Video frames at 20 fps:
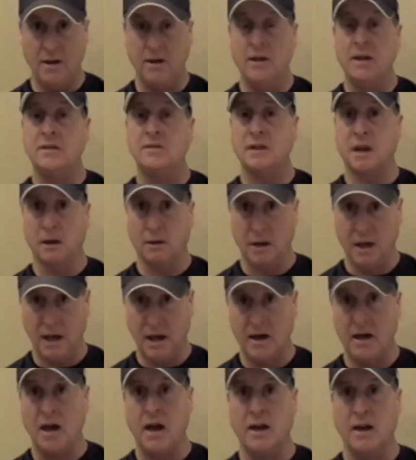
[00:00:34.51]
they scare the
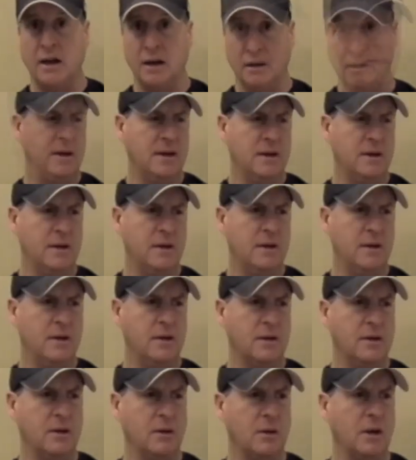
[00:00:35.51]
heck out of you.
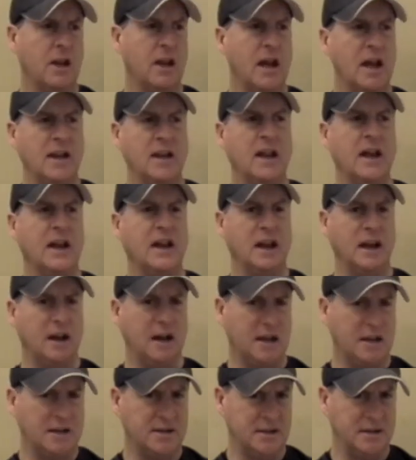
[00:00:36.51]
They're a lot like
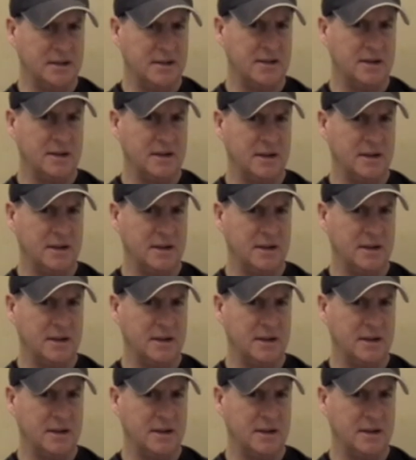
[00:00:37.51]
us,